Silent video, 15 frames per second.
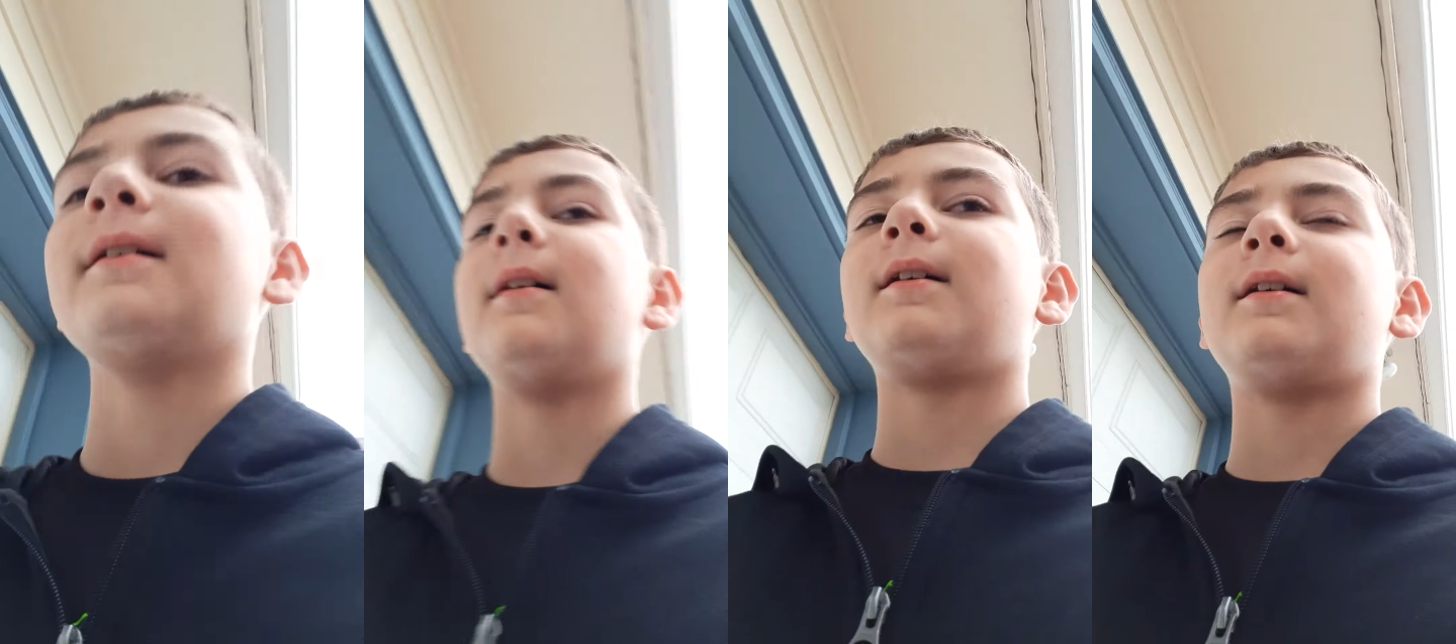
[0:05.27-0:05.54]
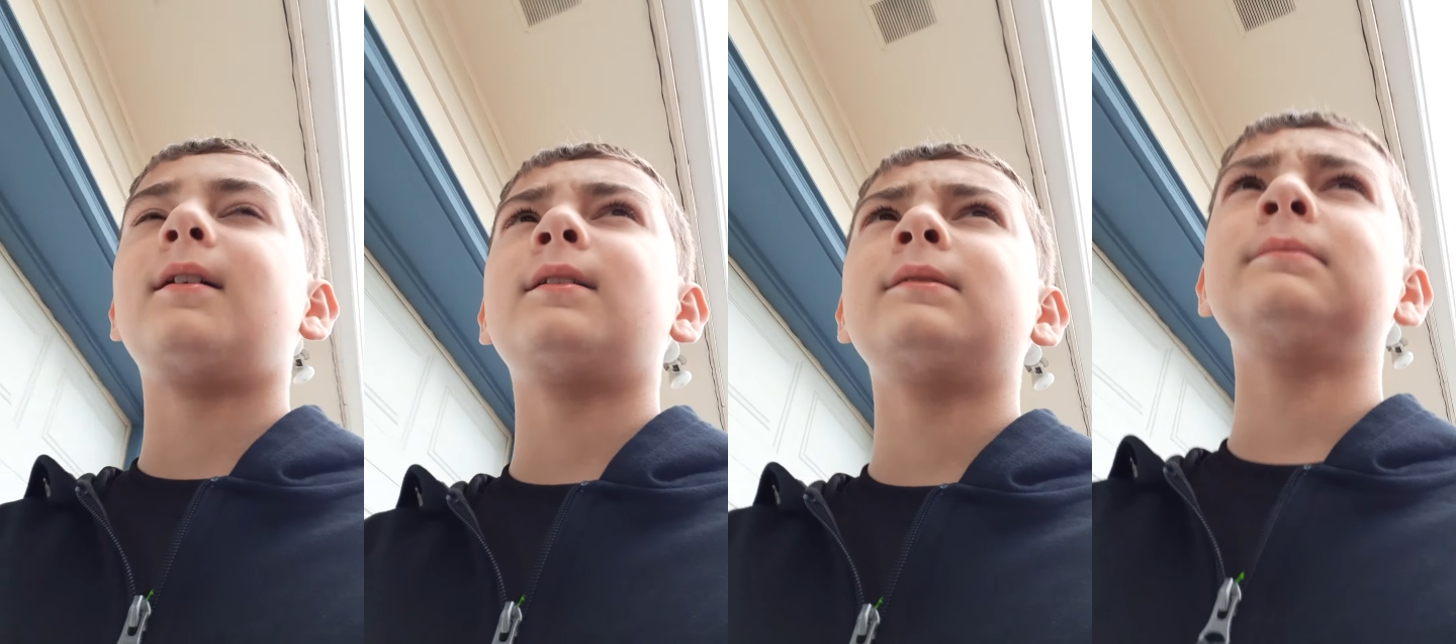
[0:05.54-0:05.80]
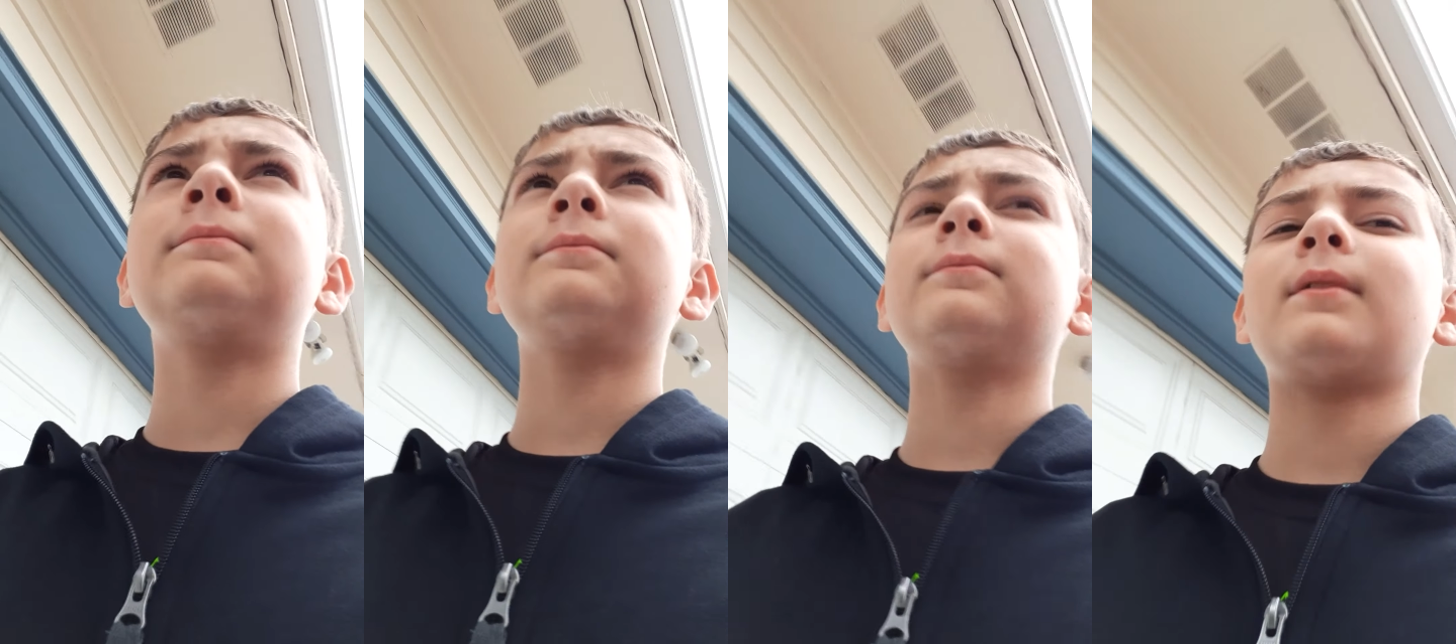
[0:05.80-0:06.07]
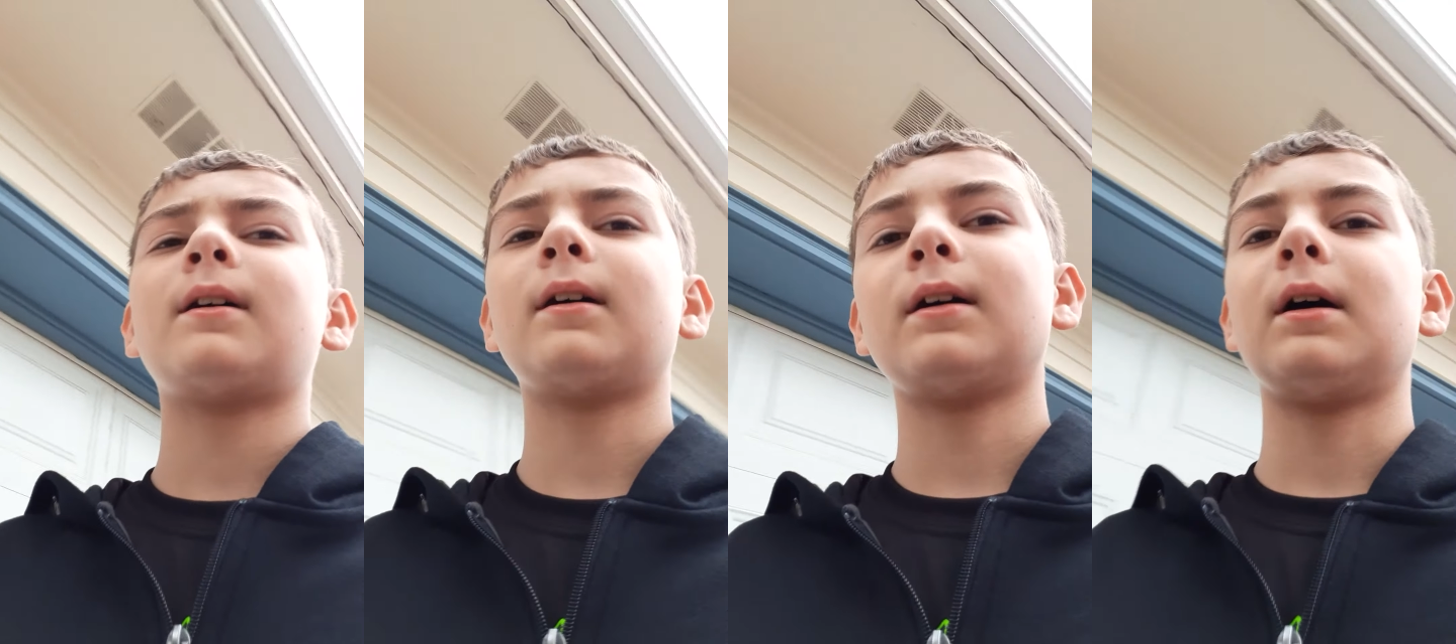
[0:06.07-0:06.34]
um,
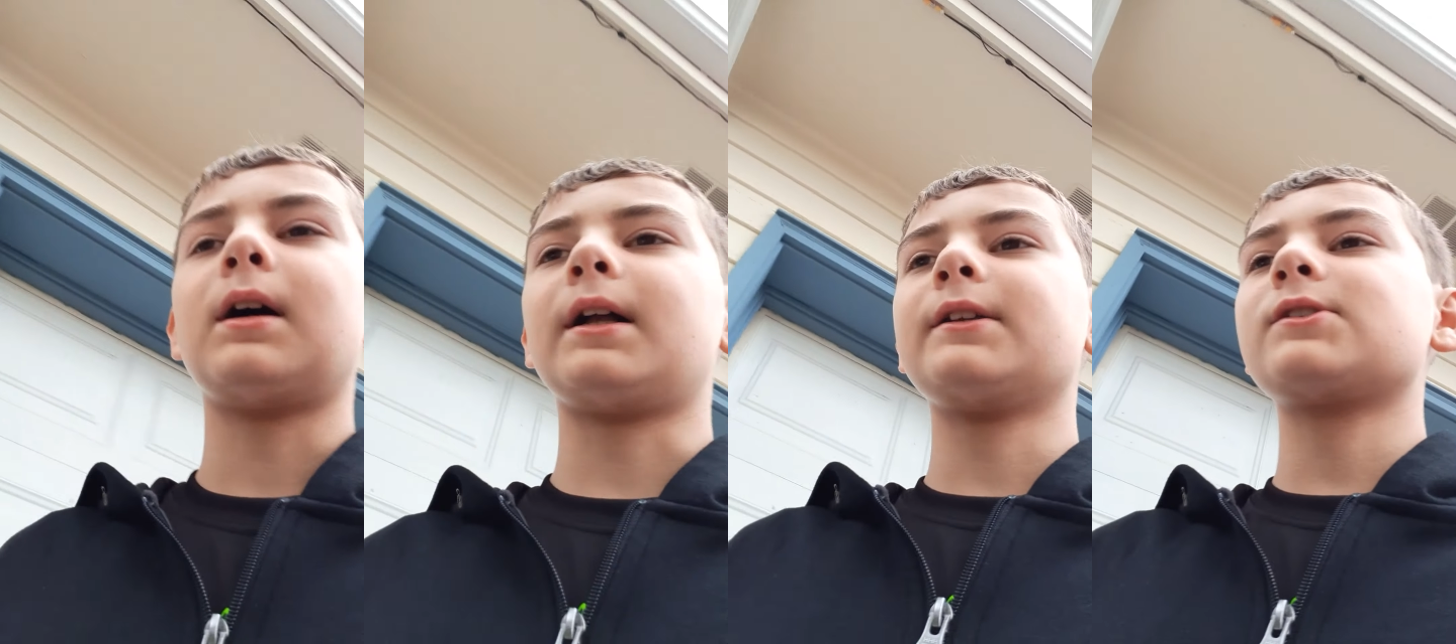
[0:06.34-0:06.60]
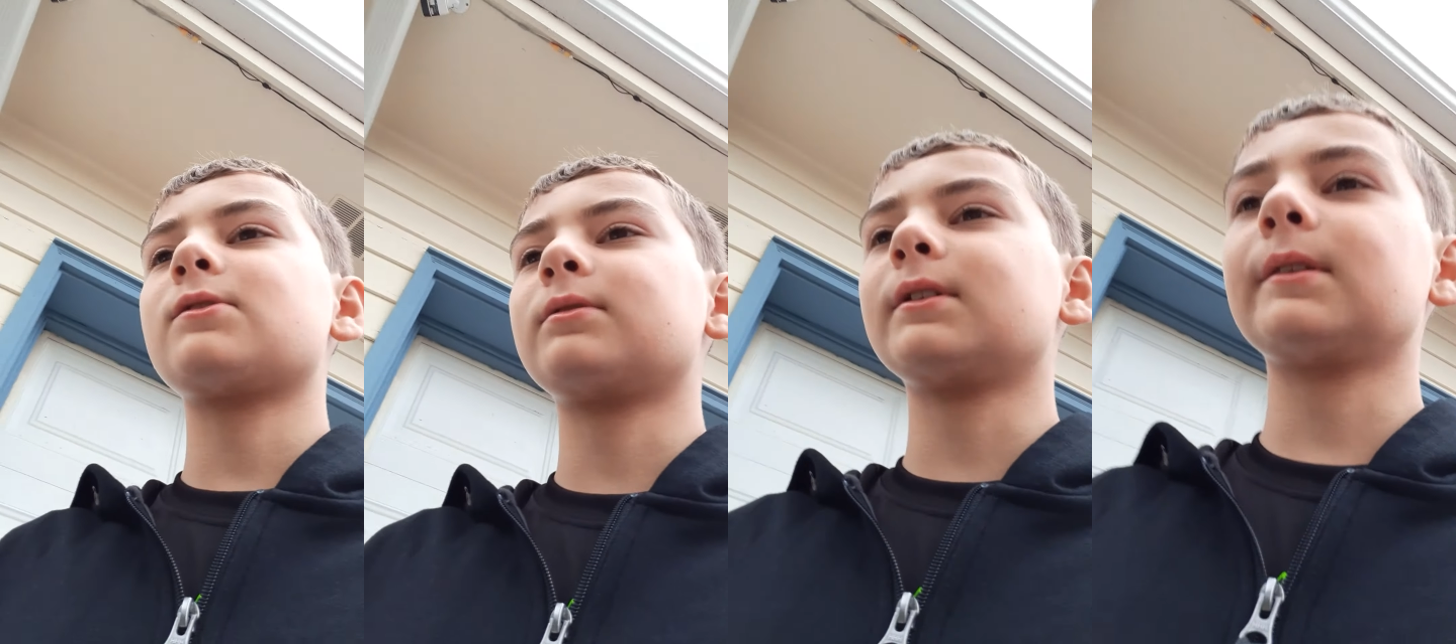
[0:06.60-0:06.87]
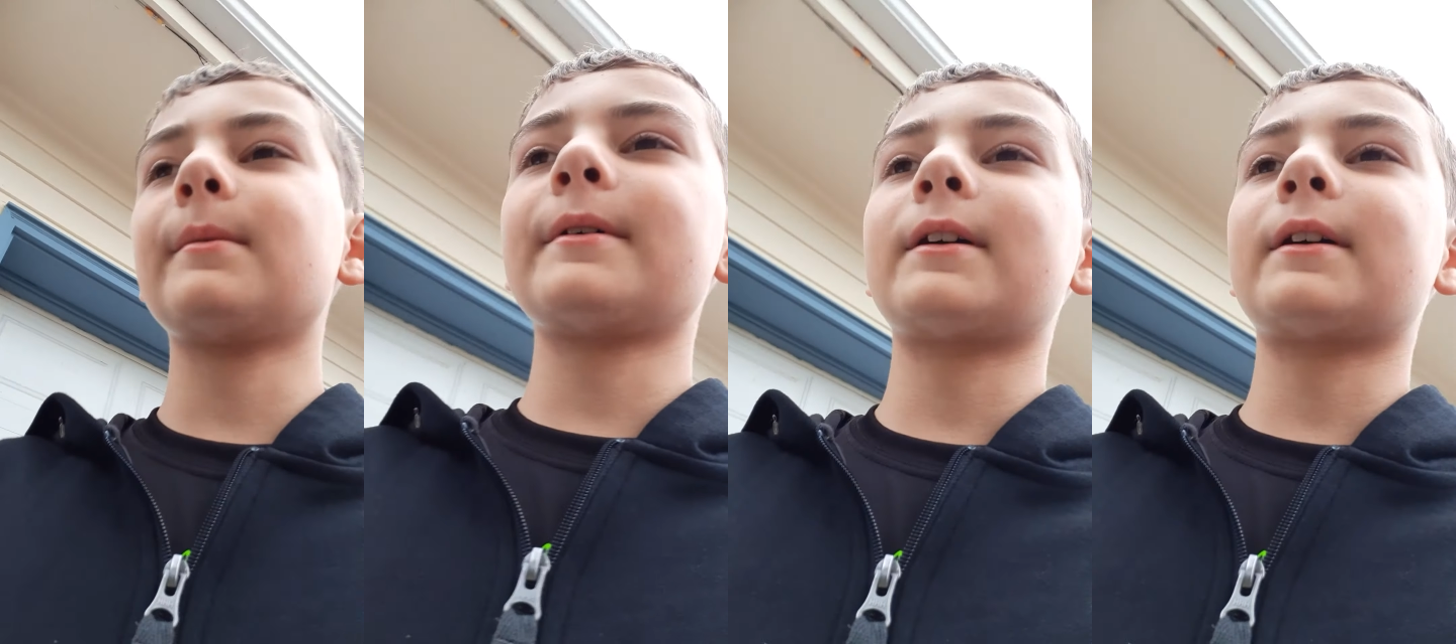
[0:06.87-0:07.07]
I just wanted to